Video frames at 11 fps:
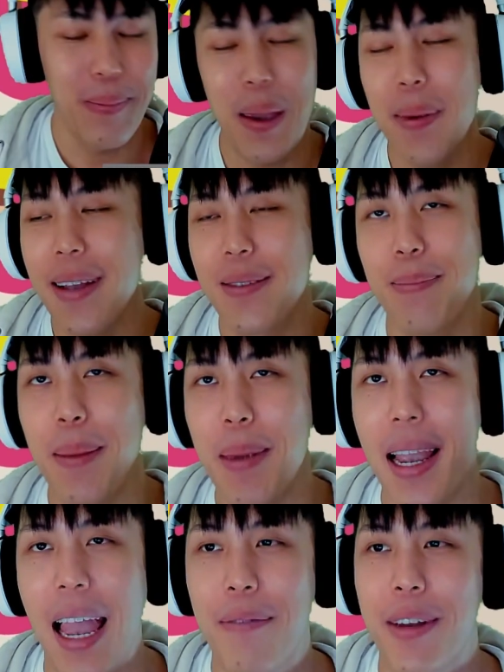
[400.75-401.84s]
Maybe
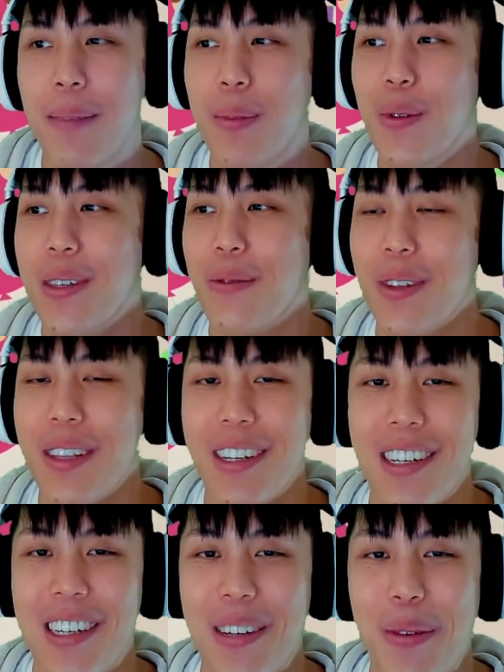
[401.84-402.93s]
I have an abusive
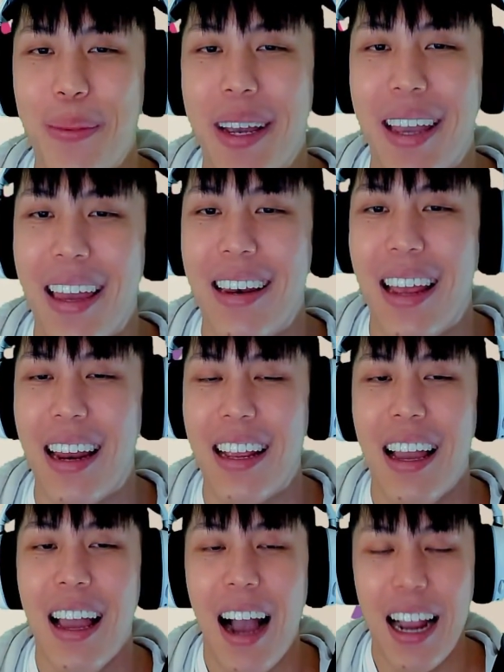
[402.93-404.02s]
relationship with my hand and
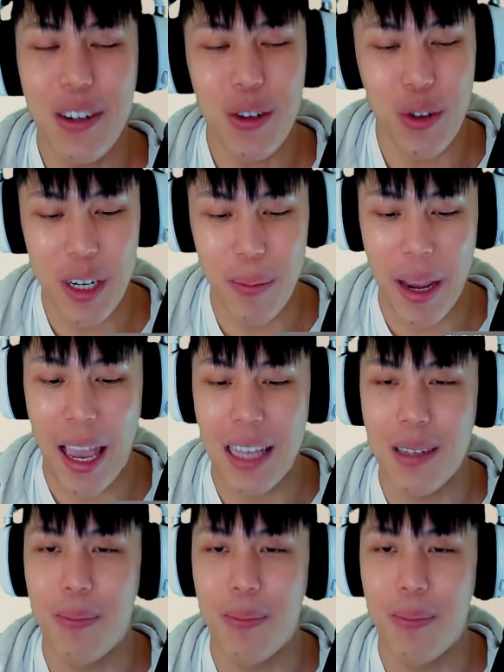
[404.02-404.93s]
I should treat my hands